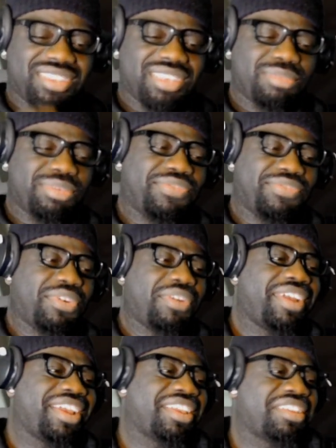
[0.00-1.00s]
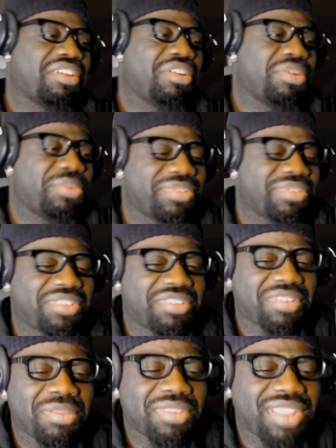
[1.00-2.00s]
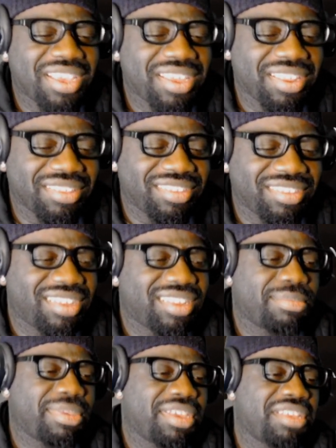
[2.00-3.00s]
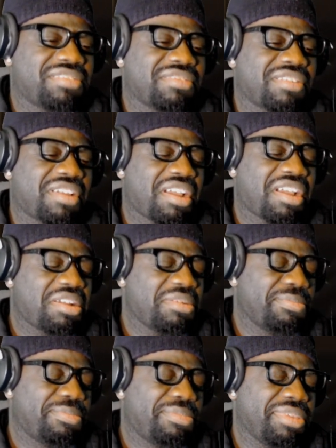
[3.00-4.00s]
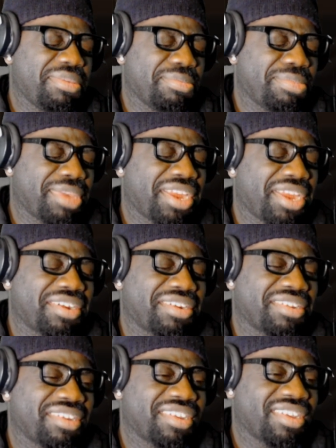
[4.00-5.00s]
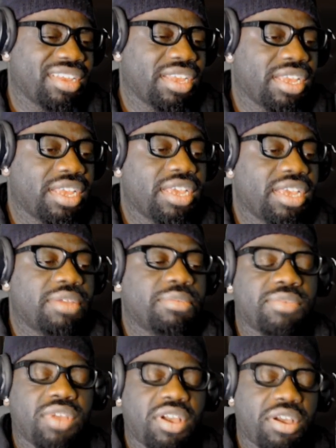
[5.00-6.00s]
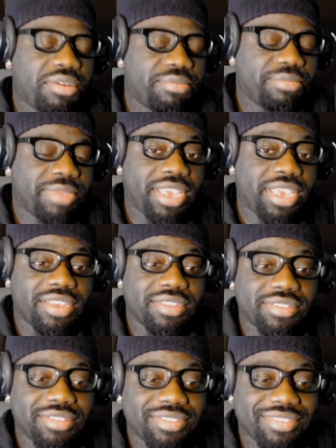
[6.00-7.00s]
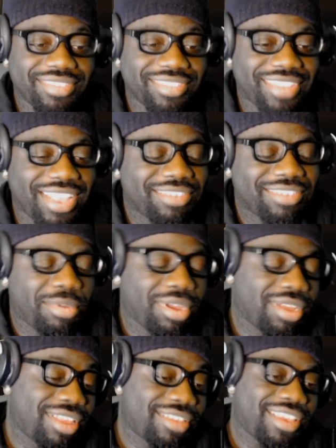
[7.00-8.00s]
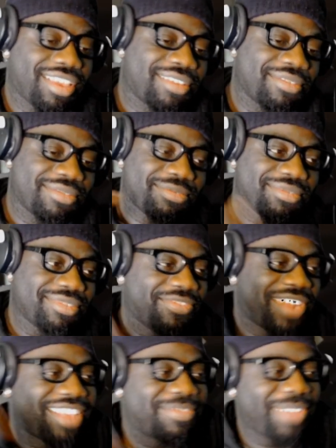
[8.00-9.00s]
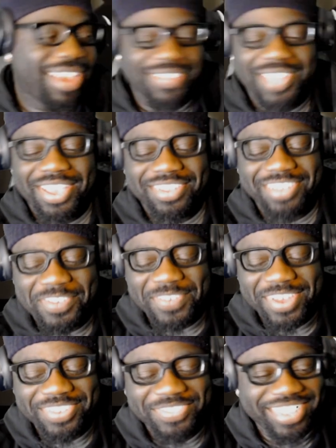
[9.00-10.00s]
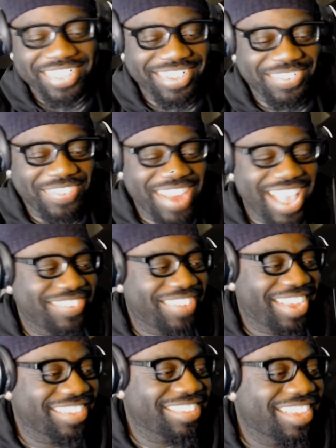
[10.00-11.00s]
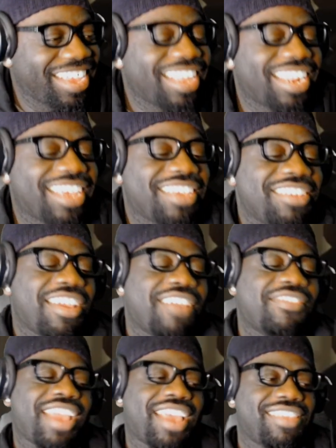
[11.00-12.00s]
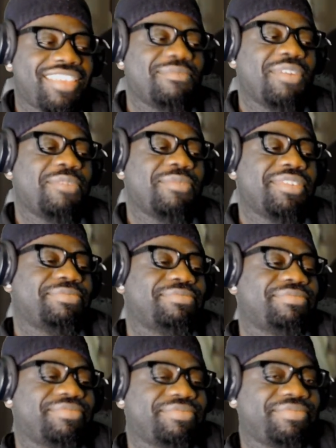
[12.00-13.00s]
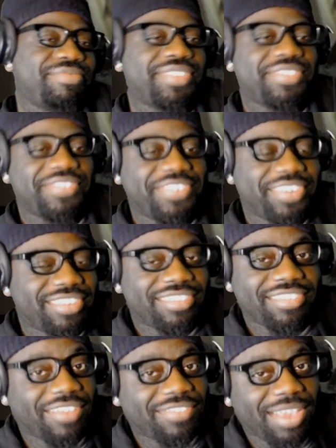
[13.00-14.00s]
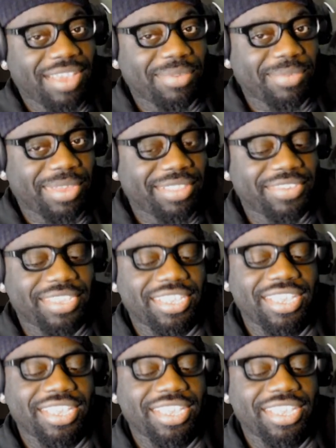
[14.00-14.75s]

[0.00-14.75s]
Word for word: Before I go, was there something I could have said that made your heart beat better? Oh man, that's a problem. That's had flashbacks. I'm not gonna talk about it, but like flashbacks. Like, you ever had that moment where, this is off topic by the way,